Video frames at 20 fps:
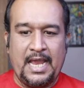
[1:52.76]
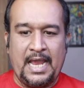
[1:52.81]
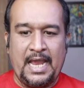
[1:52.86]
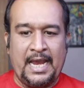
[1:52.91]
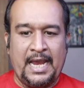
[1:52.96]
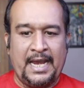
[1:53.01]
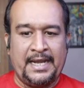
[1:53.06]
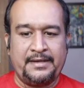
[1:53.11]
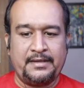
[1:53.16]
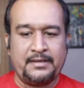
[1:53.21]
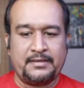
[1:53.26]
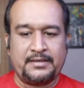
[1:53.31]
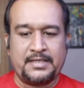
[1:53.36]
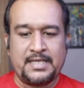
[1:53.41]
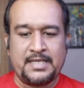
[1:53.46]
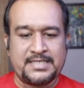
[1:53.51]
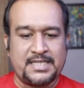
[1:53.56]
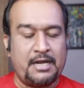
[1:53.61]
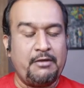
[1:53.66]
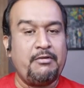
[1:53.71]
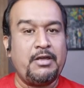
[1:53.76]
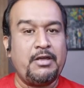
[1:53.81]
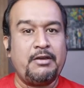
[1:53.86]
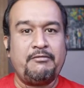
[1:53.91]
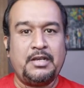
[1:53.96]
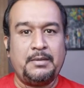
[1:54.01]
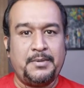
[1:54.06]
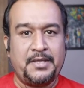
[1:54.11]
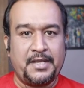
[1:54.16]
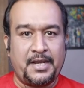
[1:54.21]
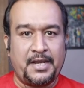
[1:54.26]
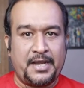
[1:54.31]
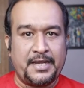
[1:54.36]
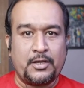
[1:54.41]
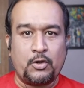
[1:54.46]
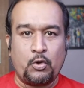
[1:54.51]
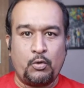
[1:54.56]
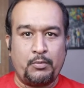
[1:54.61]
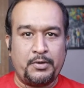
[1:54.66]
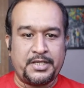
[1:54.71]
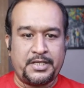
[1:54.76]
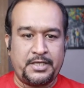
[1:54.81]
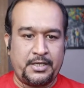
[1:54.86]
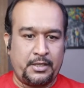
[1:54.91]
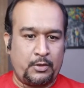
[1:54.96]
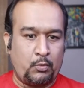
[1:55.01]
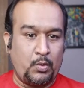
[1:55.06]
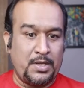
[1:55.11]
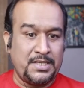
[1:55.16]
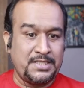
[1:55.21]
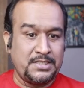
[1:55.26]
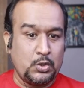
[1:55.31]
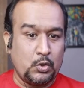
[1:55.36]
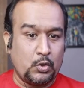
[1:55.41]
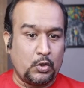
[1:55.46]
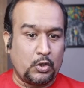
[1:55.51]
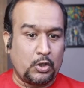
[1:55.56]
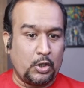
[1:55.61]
and the server will be running over here. Once you